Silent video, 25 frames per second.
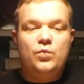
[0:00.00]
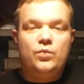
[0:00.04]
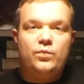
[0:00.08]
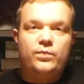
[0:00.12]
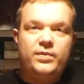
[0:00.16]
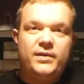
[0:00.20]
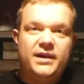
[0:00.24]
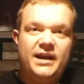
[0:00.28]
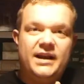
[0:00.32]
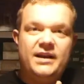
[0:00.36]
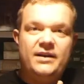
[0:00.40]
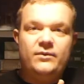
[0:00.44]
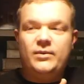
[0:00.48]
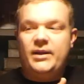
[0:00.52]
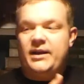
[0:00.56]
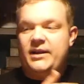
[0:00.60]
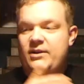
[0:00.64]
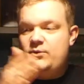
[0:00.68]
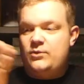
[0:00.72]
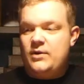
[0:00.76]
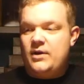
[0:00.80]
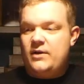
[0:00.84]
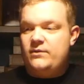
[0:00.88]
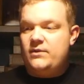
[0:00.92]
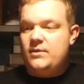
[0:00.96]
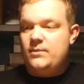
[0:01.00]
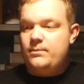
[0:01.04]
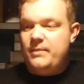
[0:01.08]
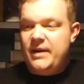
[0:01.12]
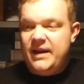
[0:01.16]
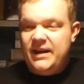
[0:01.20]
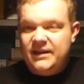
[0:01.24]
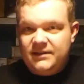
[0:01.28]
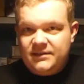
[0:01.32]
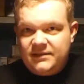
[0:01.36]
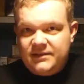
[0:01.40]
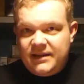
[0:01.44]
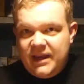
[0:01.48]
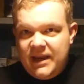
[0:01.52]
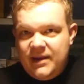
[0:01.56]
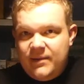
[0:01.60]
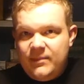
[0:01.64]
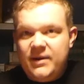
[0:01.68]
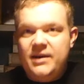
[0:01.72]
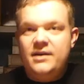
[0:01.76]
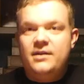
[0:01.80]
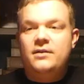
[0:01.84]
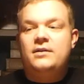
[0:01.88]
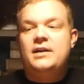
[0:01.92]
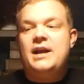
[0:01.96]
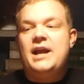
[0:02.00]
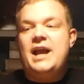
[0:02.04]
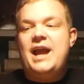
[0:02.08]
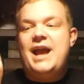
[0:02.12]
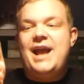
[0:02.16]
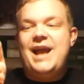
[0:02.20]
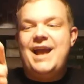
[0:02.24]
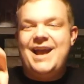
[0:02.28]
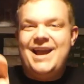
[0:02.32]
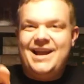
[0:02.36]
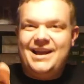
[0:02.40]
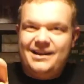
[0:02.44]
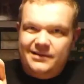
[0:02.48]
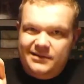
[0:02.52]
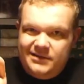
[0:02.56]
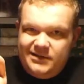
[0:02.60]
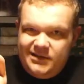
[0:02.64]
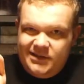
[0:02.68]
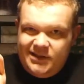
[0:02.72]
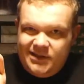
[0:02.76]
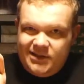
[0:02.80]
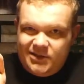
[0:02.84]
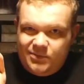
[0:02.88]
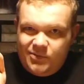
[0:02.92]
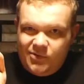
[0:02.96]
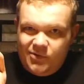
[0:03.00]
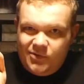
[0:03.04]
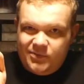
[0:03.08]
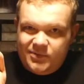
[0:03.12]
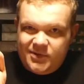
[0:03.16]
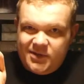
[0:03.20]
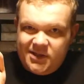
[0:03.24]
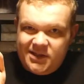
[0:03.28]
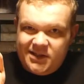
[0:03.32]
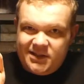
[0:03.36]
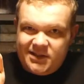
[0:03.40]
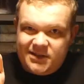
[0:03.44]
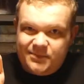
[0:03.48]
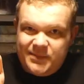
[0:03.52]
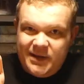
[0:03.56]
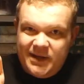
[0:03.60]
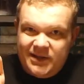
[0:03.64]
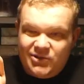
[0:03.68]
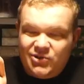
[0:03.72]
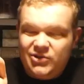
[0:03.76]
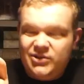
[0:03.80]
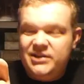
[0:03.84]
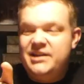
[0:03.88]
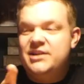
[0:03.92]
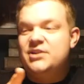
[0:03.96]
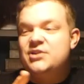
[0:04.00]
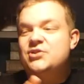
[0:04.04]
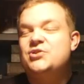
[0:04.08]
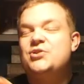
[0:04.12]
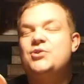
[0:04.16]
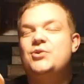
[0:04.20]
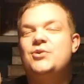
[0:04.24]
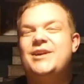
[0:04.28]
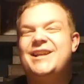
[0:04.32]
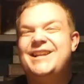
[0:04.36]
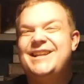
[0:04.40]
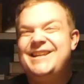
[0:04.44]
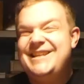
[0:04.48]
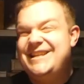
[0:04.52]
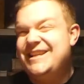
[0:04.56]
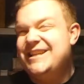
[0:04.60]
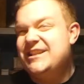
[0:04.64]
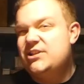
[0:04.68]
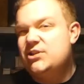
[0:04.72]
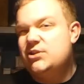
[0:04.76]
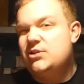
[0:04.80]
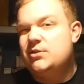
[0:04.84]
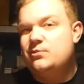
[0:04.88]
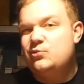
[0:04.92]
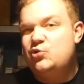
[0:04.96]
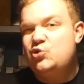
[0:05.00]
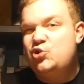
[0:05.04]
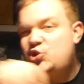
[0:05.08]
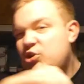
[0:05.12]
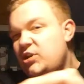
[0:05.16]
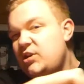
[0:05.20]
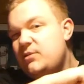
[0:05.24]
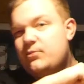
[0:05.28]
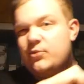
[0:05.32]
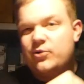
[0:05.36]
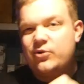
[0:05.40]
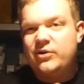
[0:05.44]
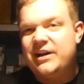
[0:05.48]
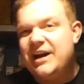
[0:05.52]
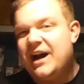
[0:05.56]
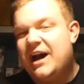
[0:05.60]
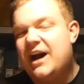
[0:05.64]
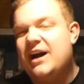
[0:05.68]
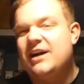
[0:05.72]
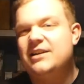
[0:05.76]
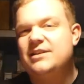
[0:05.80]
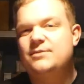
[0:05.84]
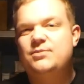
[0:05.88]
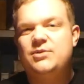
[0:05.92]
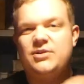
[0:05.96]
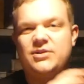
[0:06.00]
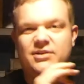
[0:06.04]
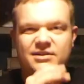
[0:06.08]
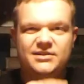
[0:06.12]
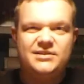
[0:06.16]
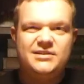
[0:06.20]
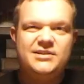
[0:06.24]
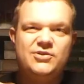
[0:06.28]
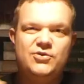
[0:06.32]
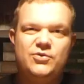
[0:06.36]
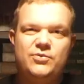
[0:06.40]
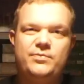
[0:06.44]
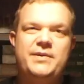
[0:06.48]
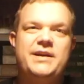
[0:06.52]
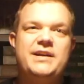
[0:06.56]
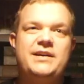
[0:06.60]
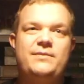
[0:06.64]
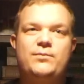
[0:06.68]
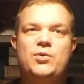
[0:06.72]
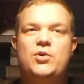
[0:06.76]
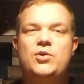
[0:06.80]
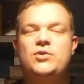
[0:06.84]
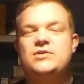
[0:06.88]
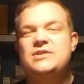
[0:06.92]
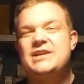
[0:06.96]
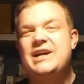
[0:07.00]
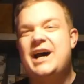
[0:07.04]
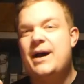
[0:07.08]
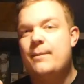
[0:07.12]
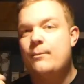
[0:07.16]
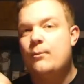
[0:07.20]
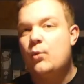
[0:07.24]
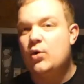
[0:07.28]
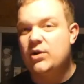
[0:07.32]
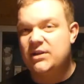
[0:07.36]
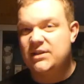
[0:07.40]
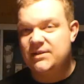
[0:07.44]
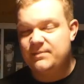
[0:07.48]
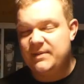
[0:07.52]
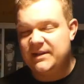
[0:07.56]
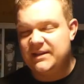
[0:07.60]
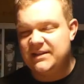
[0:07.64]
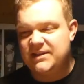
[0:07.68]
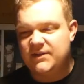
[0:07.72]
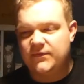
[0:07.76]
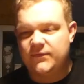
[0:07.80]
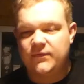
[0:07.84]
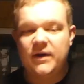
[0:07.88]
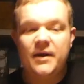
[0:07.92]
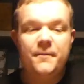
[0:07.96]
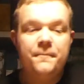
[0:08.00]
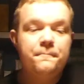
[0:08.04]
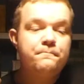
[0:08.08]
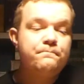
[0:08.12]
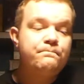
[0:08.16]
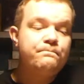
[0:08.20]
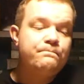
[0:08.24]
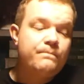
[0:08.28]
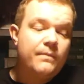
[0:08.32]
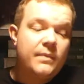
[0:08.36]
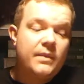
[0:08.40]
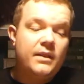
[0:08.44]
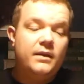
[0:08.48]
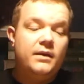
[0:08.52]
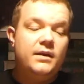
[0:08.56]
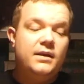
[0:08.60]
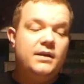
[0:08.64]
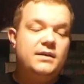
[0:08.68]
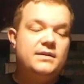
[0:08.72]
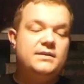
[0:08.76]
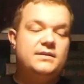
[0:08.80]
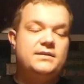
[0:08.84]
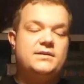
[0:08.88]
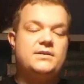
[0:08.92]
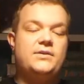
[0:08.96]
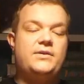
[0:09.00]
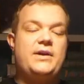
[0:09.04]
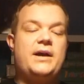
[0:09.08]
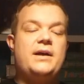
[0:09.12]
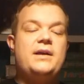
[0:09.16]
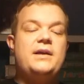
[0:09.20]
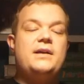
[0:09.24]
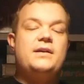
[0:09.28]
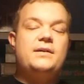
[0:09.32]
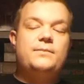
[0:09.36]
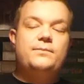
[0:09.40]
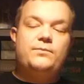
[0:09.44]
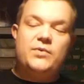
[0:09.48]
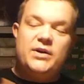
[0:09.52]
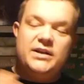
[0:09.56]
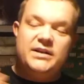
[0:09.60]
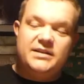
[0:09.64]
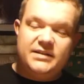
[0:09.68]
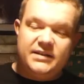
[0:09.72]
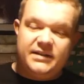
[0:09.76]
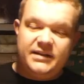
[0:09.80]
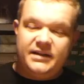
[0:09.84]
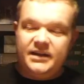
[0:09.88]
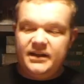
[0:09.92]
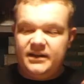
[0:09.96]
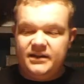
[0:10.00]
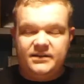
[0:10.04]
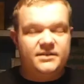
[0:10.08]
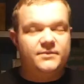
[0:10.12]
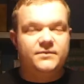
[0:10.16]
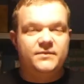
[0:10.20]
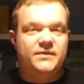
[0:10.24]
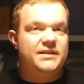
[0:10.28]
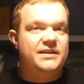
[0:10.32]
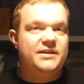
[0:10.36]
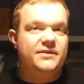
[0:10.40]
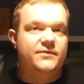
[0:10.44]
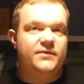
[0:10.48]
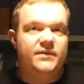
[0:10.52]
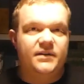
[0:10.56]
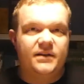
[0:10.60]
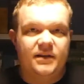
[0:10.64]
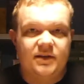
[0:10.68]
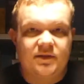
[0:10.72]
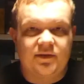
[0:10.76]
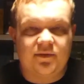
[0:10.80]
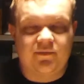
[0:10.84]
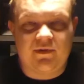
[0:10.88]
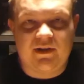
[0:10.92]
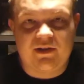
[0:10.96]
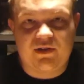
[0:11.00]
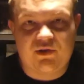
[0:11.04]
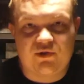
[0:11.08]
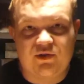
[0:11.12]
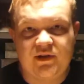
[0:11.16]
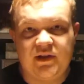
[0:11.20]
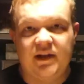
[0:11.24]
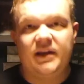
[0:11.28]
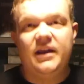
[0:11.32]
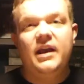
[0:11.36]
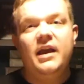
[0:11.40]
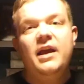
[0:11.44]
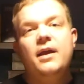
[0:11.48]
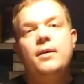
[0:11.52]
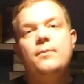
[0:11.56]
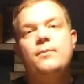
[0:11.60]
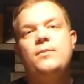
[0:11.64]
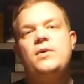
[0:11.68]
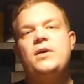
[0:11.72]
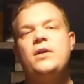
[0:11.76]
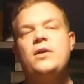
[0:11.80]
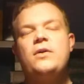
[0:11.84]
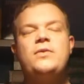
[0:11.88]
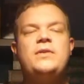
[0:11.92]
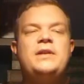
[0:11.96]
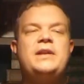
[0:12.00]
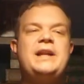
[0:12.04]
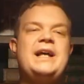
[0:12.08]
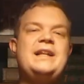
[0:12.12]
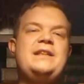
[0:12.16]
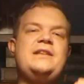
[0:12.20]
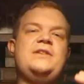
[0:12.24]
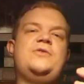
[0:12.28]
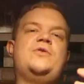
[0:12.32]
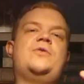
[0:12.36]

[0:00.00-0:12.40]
play like you have the base game here and the European expansion here, so you can get some cheaper cards because the European birds are more expensive. So yeah, brings in something different and something interesting. But other than that, the